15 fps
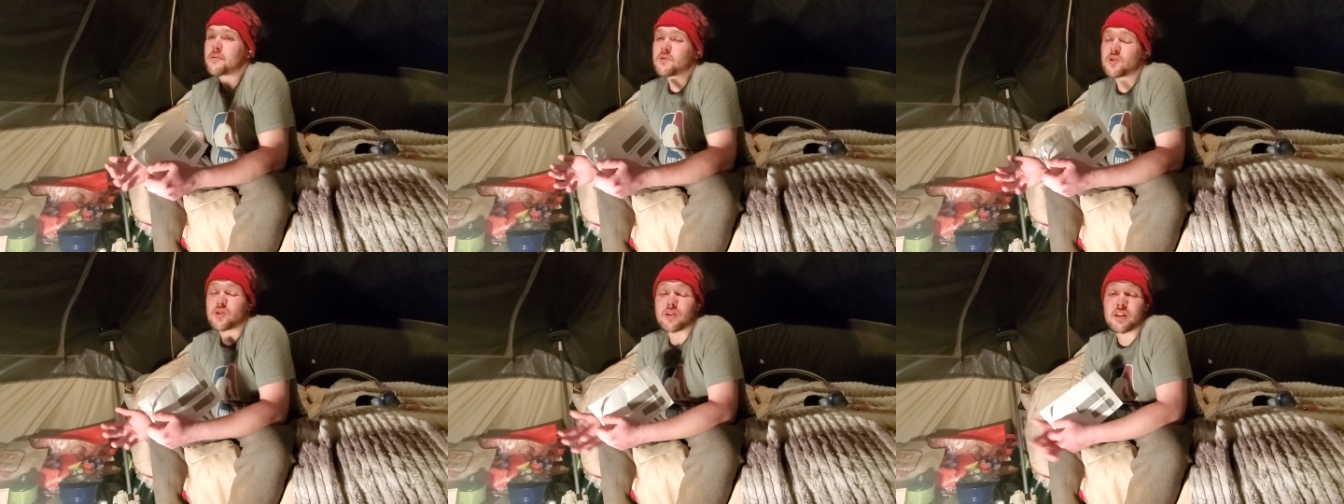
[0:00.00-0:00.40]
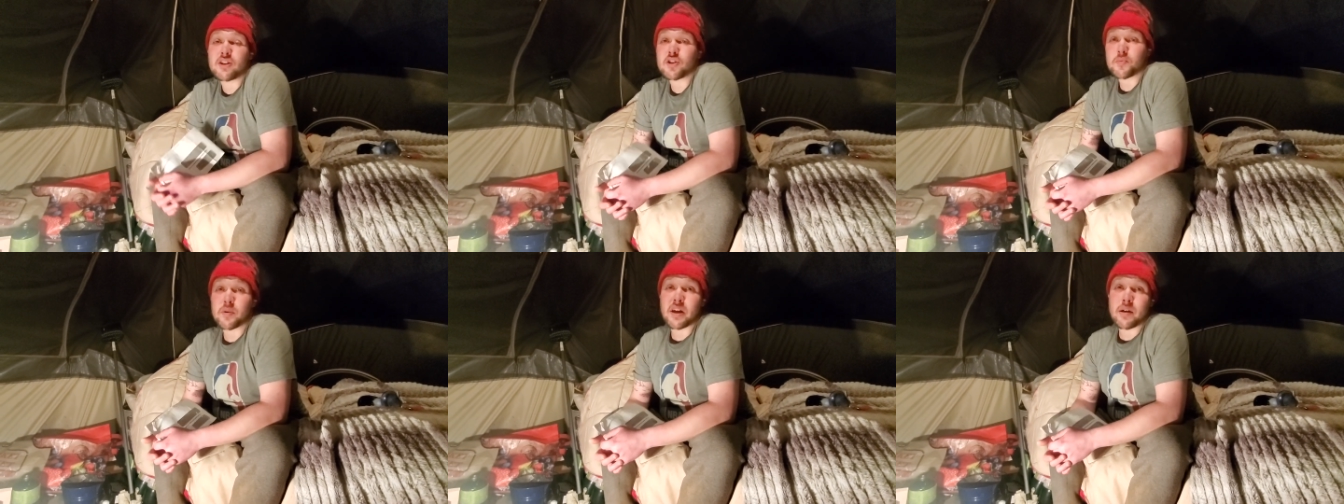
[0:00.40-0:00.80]
so they
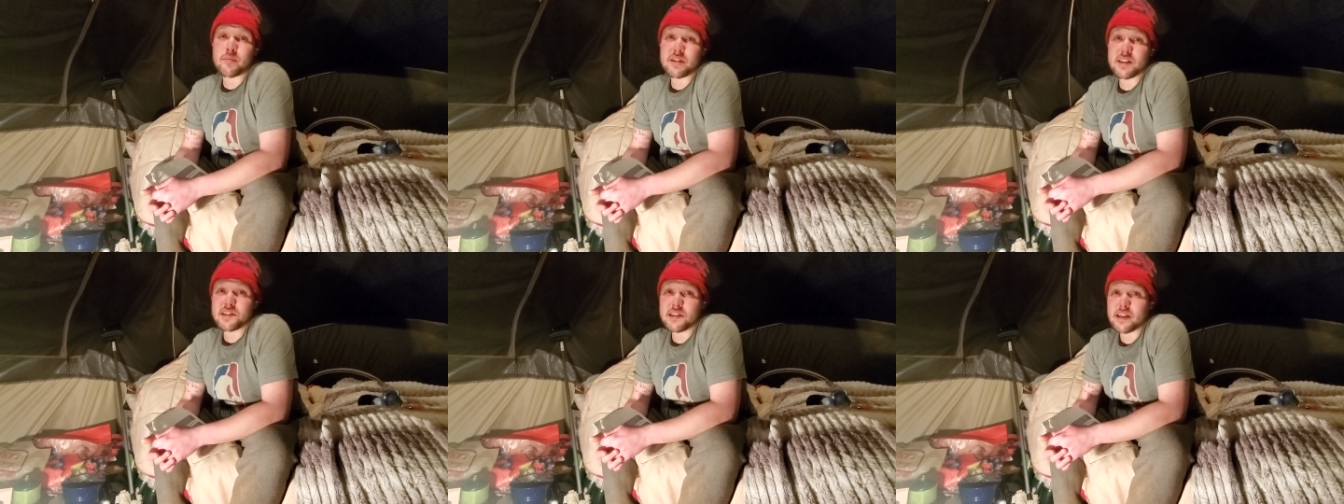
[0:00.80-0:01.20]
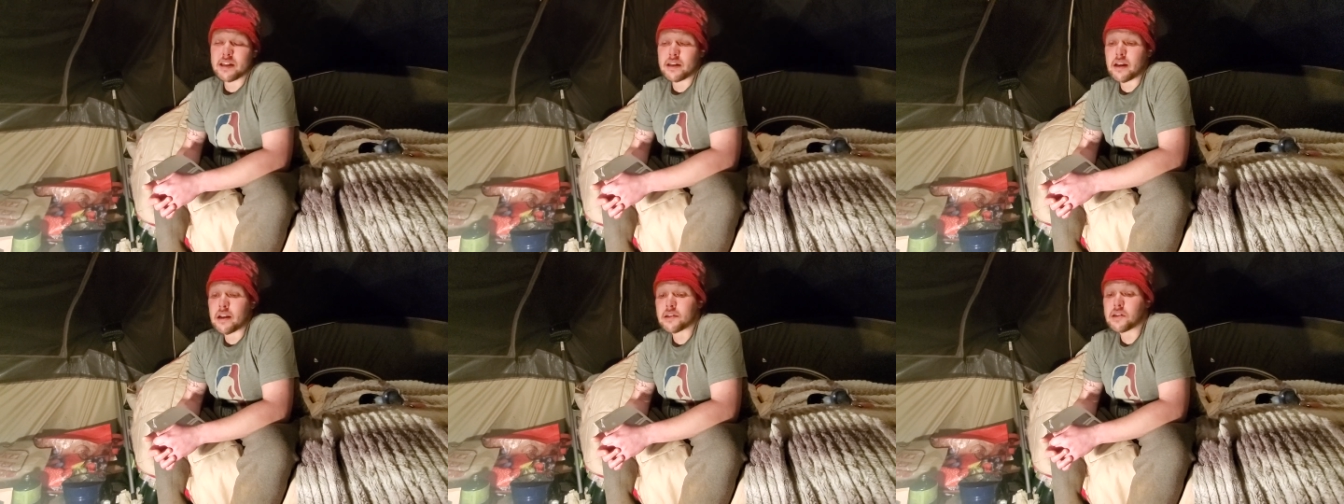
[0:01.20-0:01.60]
just become
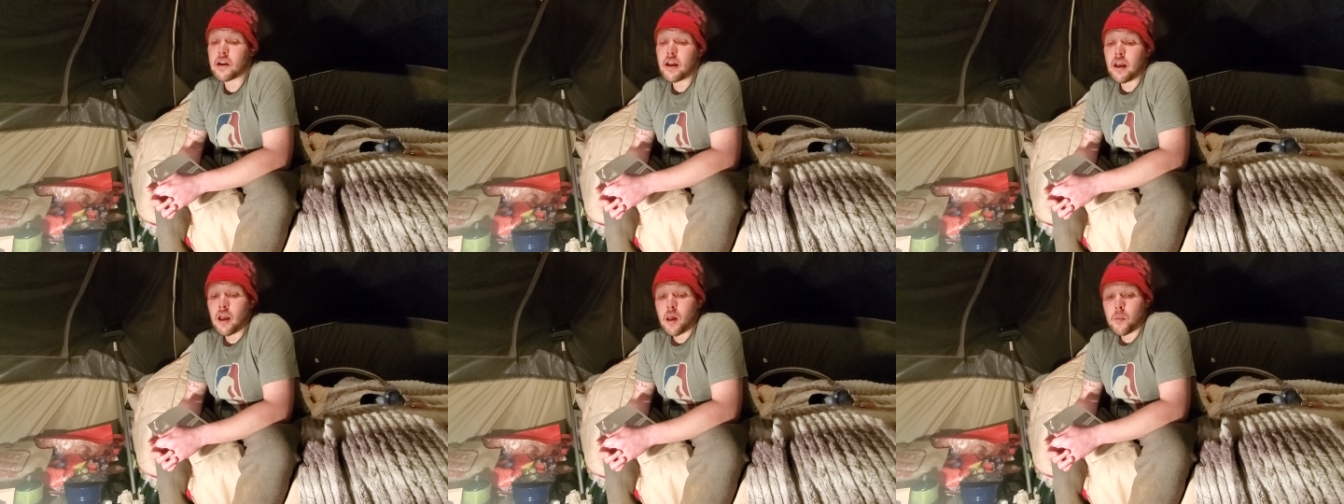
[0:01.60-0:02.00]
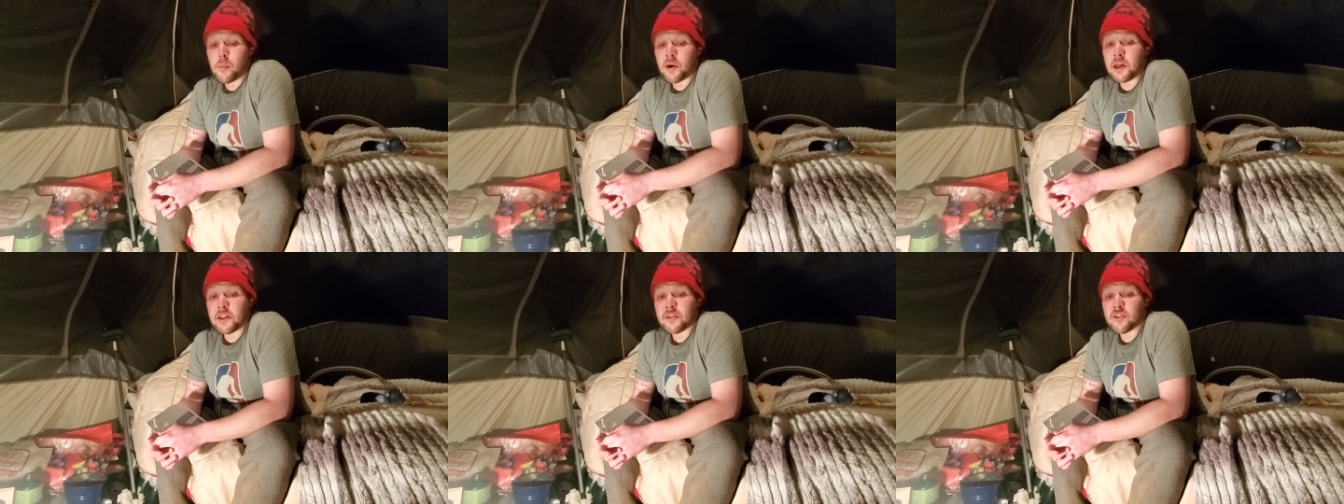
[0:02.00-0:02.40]
distant.
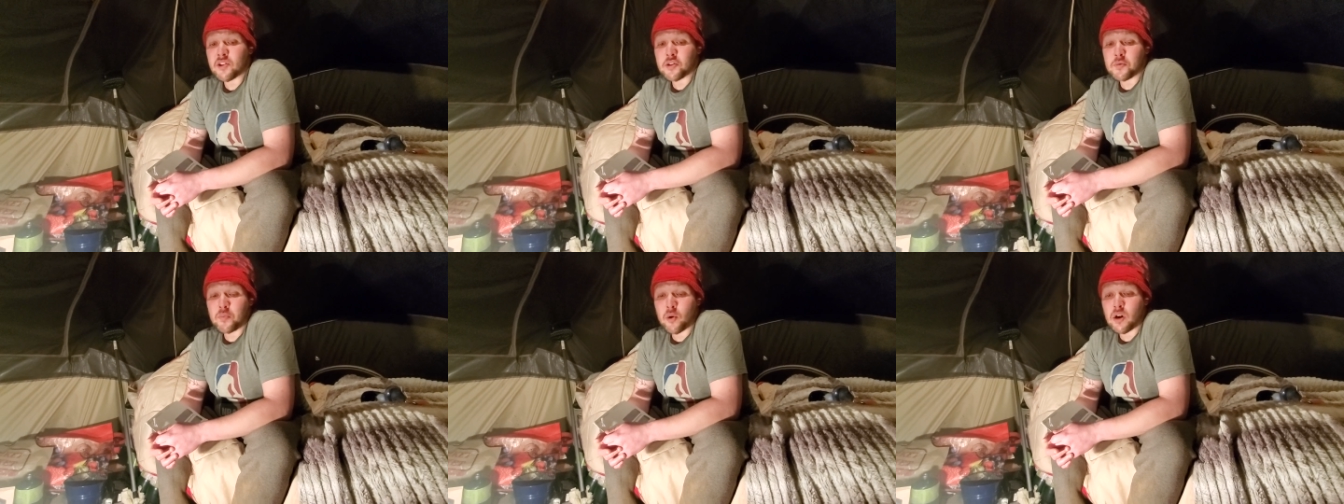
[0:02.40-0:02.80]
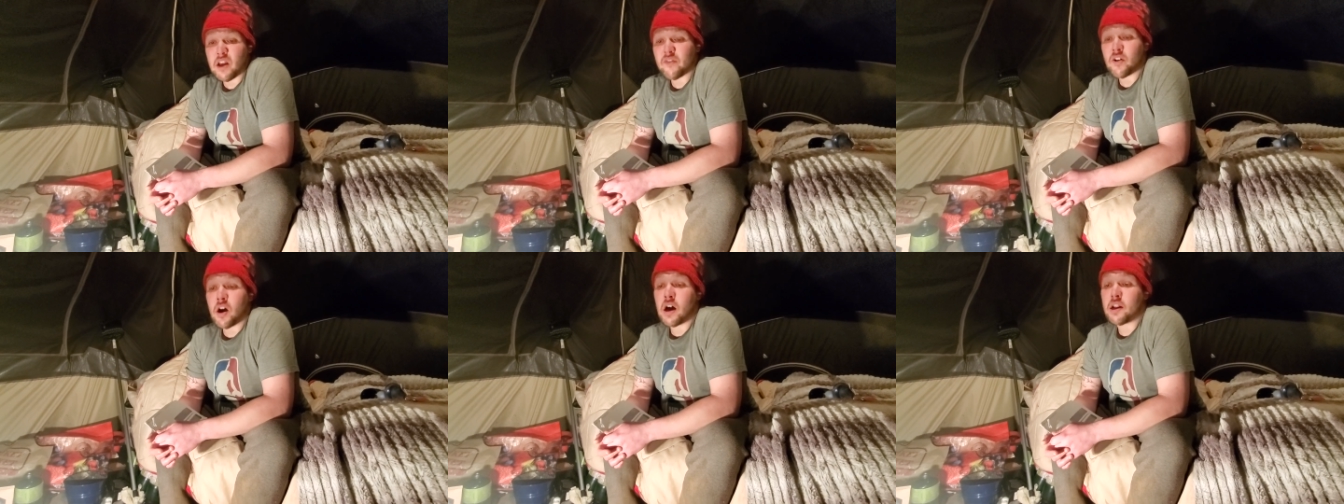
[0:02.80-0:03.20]
But the support
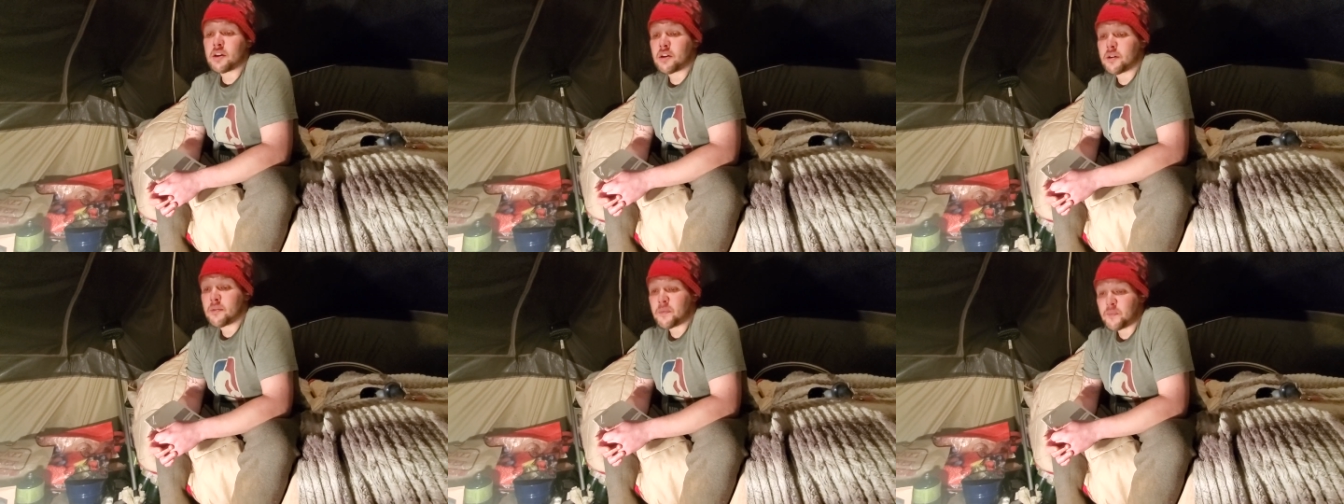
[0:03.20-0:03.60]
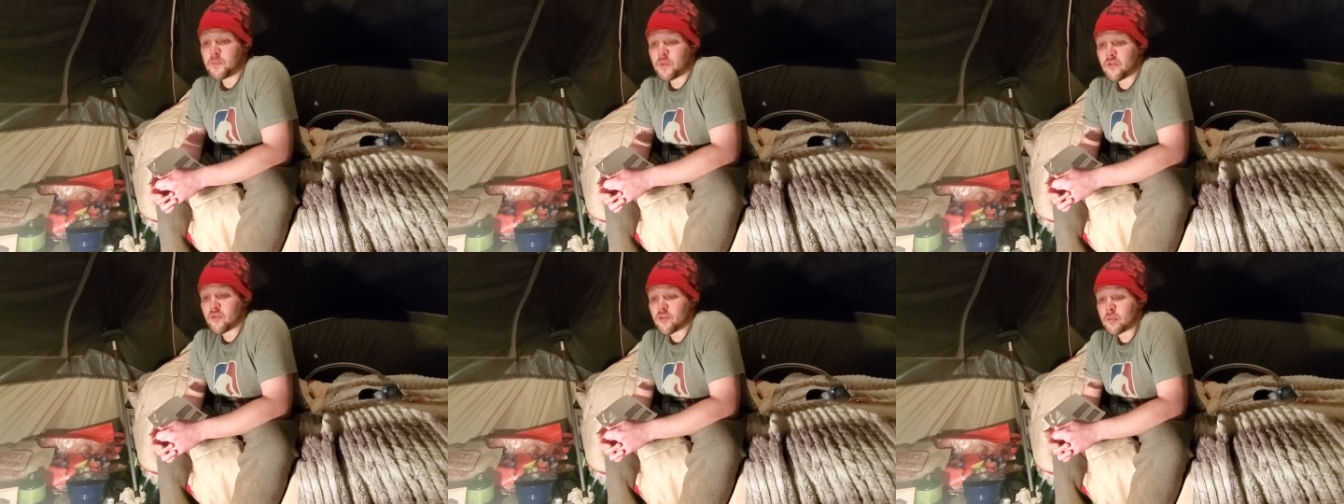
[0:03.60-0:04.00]
I've gotten
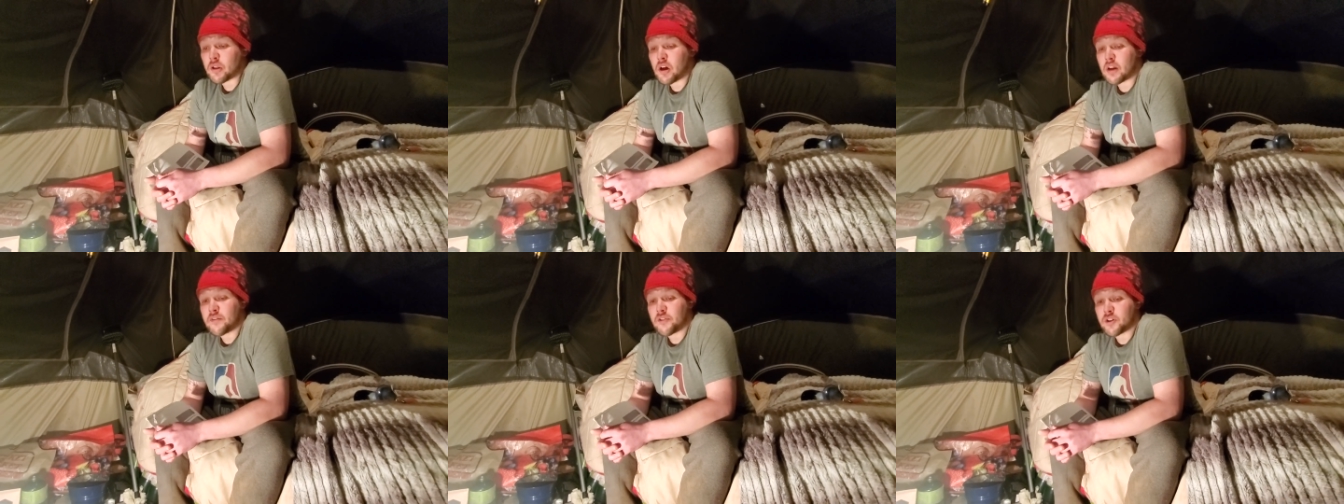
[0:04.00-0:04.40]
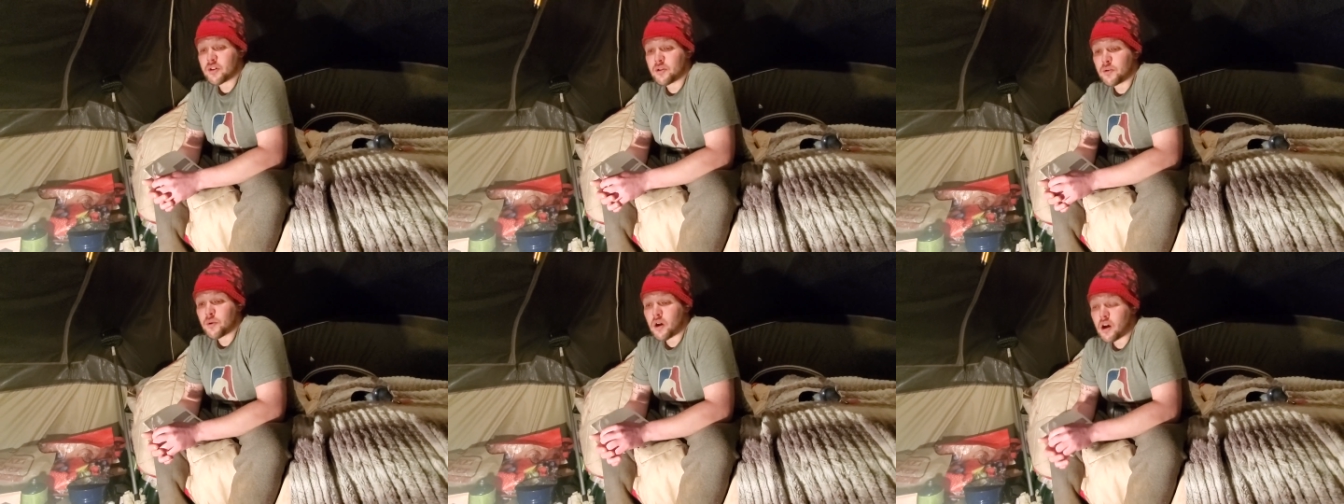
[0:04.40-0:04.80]
from a lot of you
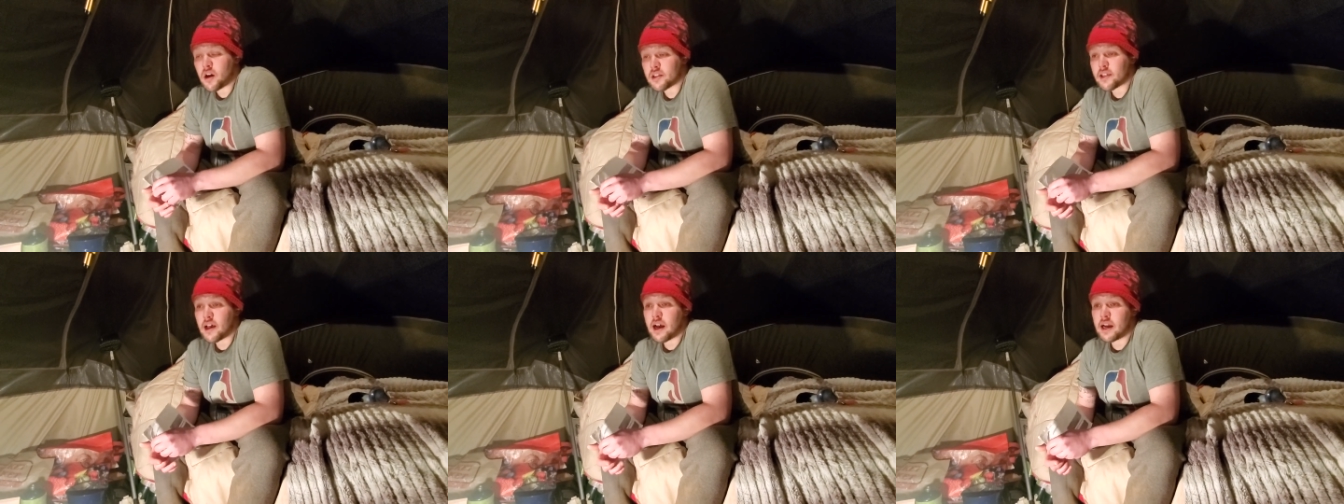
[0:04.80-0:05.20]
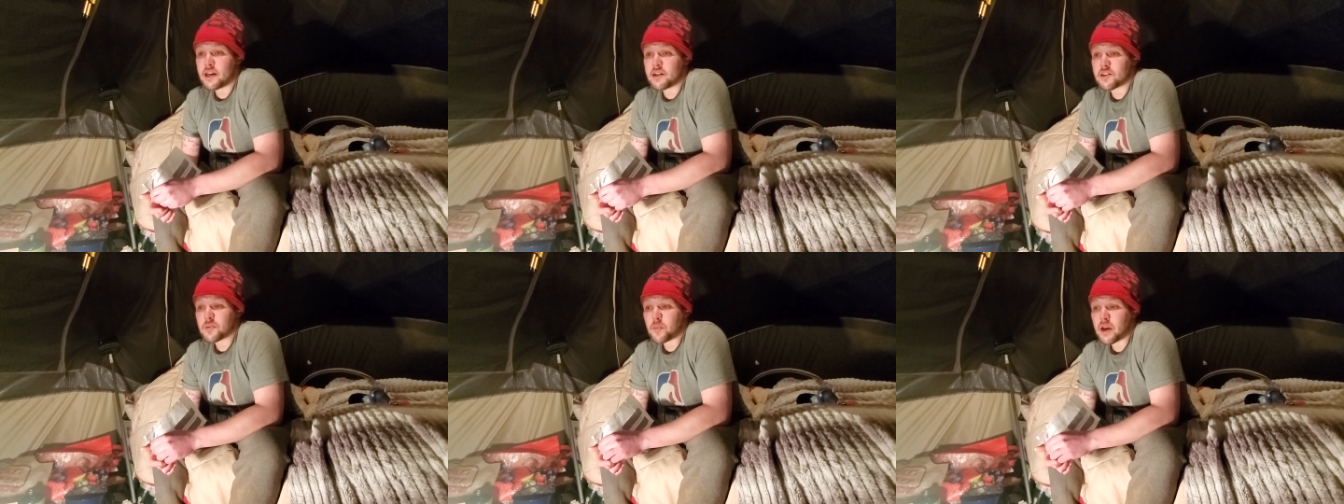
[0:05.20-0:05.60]
online
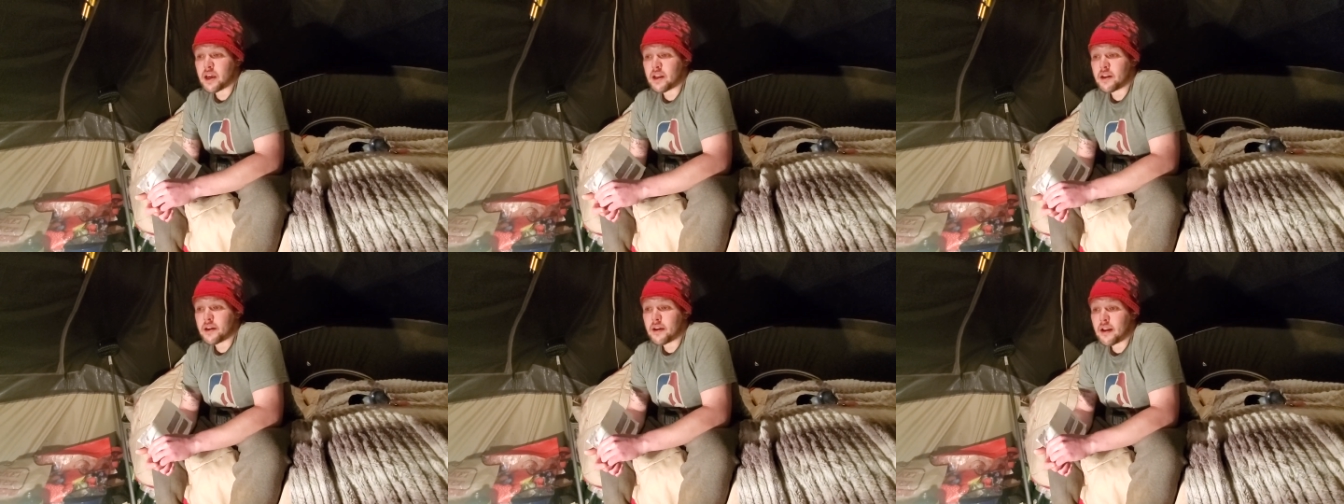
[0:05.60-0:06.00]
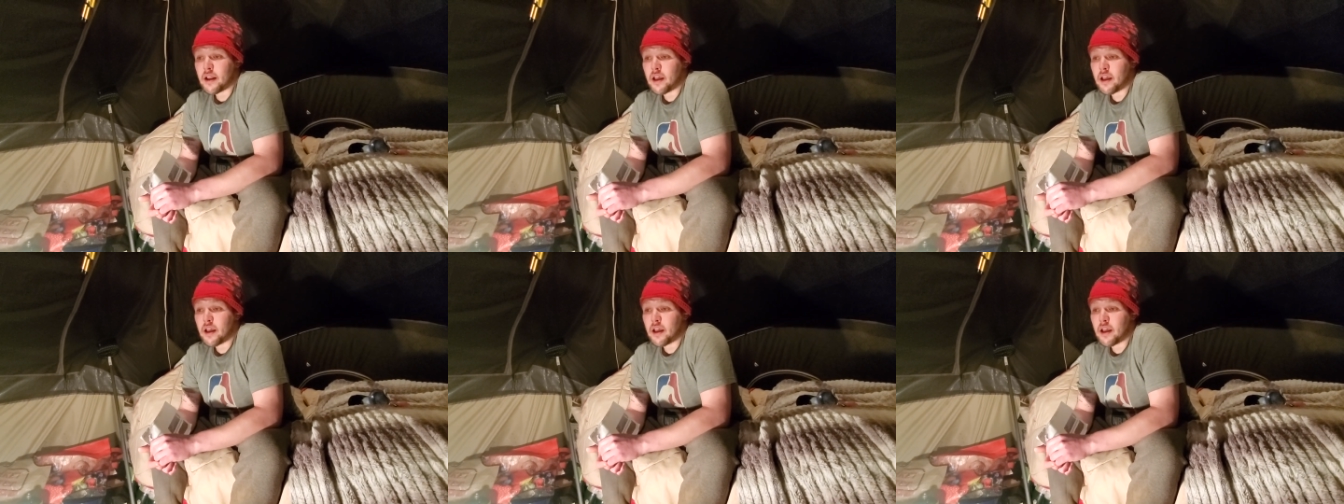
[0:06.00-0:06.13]
has been,